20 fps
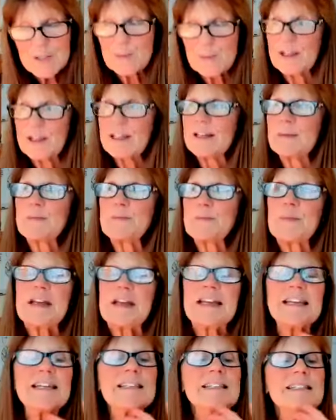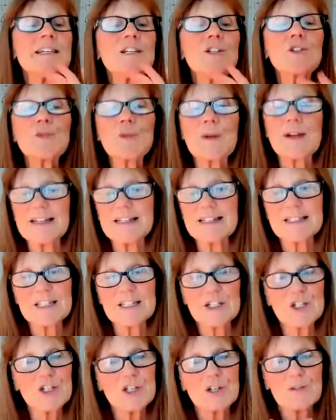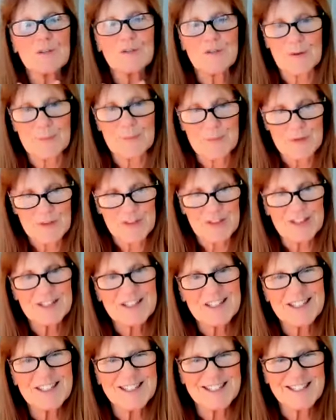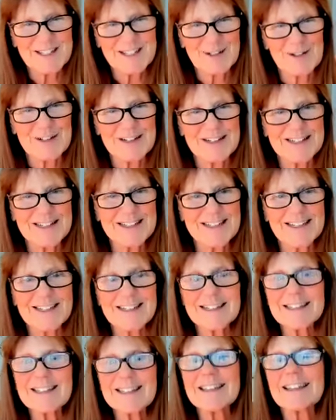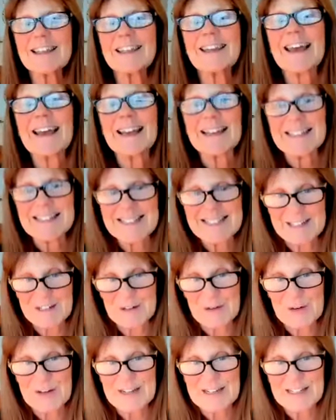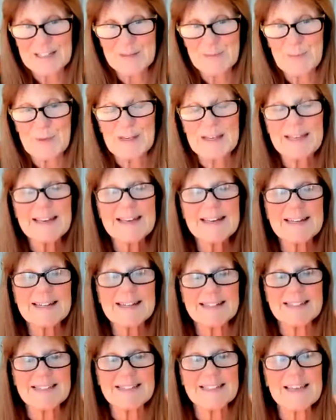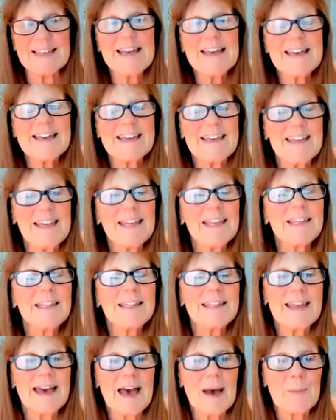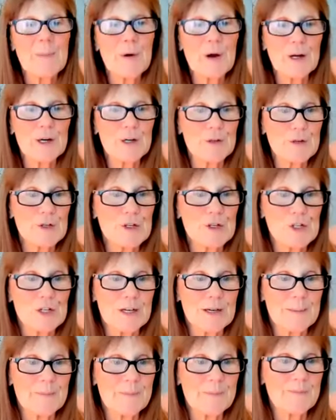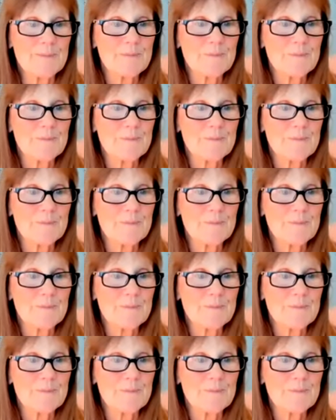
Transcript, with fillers: be an amazing transition from this series into the next series, because in that partnership,